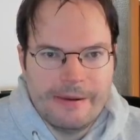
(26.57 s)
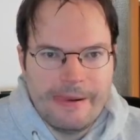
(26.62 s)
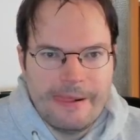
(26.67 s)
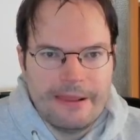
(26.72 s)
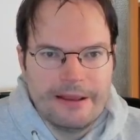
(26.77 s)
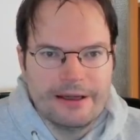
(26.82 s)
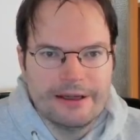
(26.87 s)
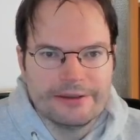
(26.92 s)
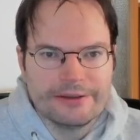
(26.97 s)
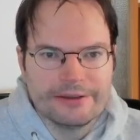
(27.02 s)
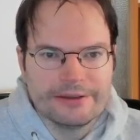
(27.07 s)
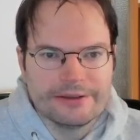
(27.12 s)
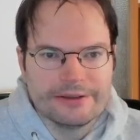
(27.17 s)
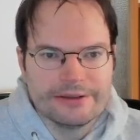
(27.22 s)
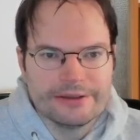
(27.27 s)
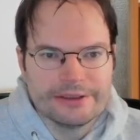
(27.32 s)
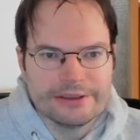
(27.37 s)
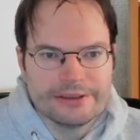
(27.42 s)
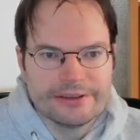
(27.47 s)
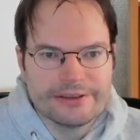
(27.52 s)
And
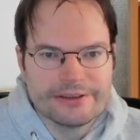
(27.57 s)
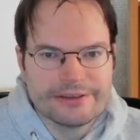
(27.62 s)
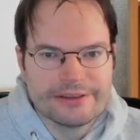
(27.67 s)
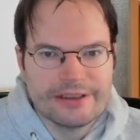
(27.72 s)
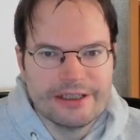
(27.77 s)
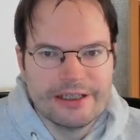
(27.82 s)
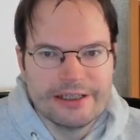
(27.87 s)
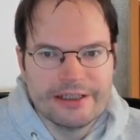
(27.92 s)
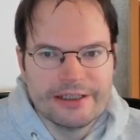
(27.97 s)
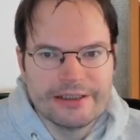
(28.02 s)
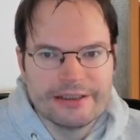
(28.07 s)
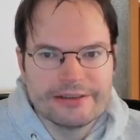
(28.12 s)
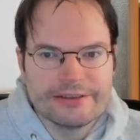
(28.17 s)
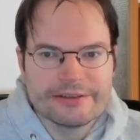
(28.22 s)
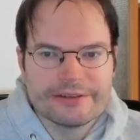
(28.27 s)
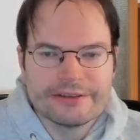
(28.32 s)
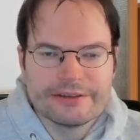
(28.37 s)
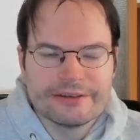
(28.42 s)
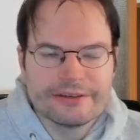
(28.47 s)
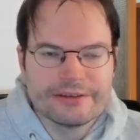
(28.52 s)
this slide
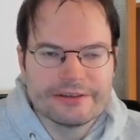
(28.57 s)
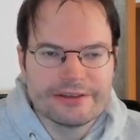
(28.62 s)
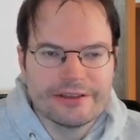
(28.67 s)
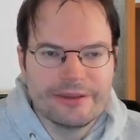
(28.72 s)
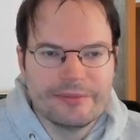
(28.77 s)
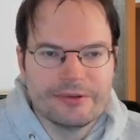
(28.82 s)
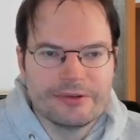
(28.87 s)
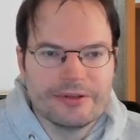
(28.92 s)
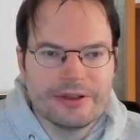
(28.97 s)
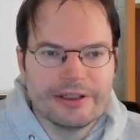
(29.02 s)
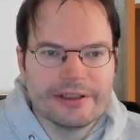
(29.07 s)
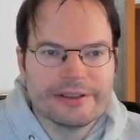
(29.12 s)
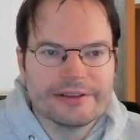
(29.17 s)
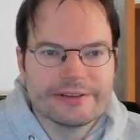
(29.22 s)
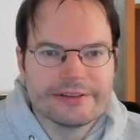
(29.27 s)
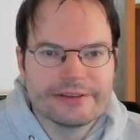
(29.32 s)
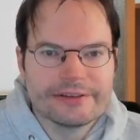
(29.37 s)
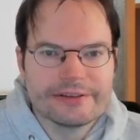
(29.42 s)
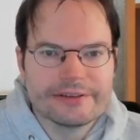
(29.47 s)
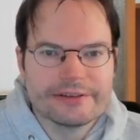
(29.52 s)

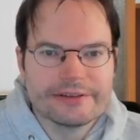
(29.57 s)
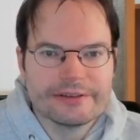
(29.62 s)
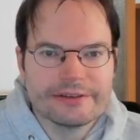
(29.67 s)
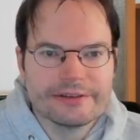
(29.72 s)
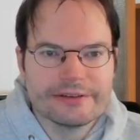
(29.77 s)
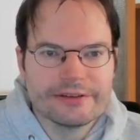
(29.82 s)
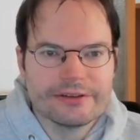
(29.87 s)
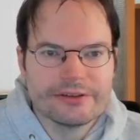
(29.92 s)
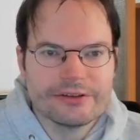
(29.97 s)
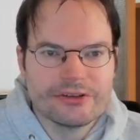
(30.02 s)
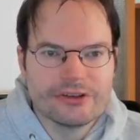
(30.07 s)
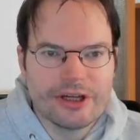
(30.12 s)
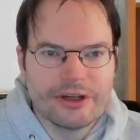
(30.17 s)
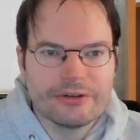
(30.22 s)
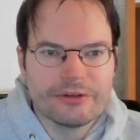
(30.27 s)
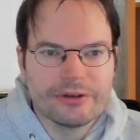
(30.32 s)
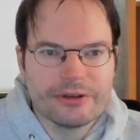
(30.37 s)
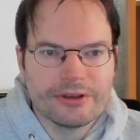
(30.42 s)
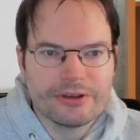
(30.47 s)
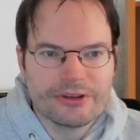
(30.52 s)
summarizes the
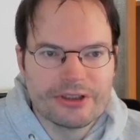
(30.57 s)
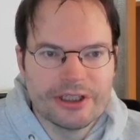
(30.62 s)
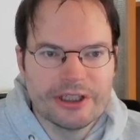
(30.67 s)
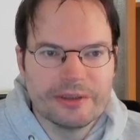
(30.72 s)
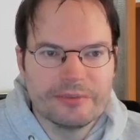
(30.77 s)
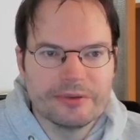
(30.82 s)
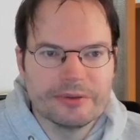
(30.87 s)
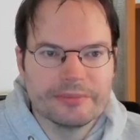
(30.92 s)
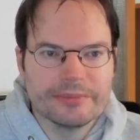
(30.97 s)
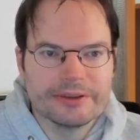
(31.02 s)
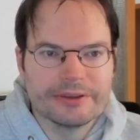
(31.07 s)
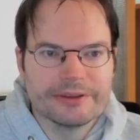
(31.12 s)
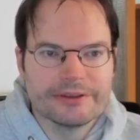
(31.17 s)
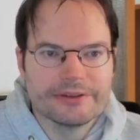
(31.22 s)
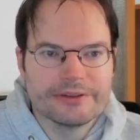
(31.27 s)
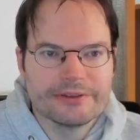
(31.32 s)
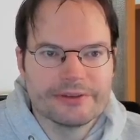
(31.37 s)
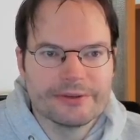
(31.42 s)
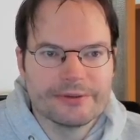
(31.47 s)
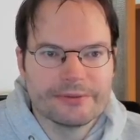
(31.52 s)
general shape a bit.
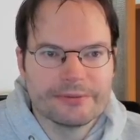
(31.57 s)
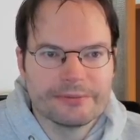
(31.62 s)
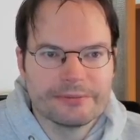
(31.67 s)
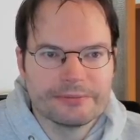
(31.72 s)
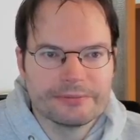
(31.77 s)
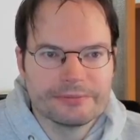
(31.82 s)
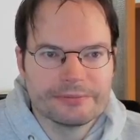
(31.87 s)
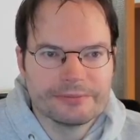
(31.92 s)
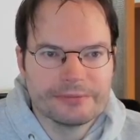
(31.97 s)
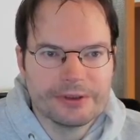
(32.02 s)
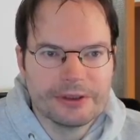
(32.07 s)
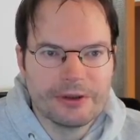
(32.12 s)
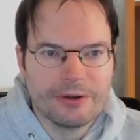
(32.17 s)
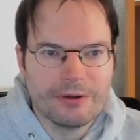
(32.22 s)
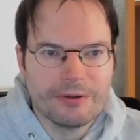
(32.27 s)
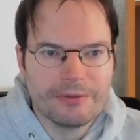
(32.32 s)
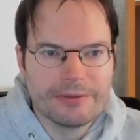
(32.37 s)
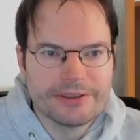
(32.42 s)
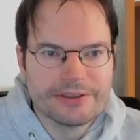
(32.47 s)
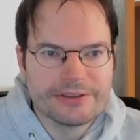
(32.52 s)
So we
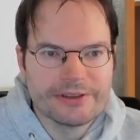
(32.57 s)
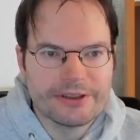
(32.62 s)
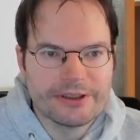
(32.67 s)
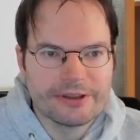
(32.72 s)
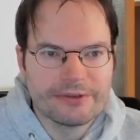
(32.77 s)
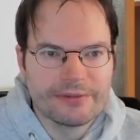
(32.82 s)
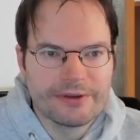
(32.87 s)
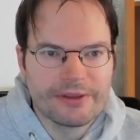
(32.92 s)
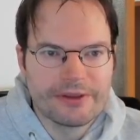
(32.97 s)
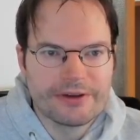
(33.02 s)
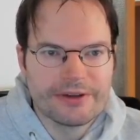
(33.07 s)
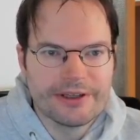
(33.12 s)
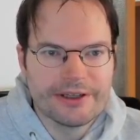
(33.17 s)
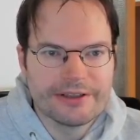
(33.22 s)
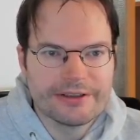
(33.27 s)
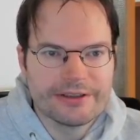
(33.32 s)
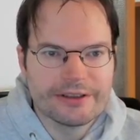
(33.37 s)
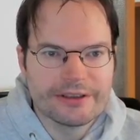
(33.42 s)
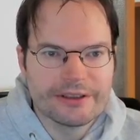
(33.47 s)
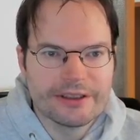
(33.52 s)
always start with the
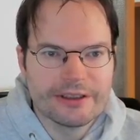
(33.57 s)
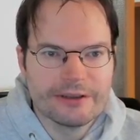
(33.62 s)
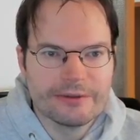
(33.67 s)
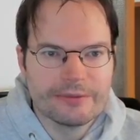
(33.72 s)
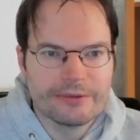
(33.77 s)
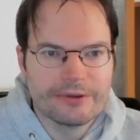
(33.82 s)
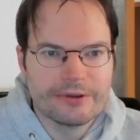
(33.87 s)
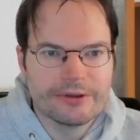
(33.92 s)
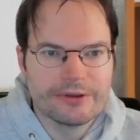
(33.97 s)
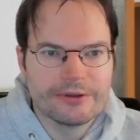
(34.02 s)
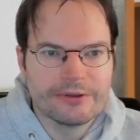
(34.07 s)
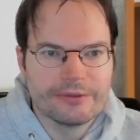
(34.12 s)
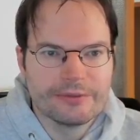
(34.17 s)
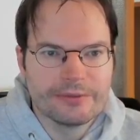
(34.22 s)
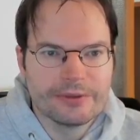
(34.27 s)
data keyword.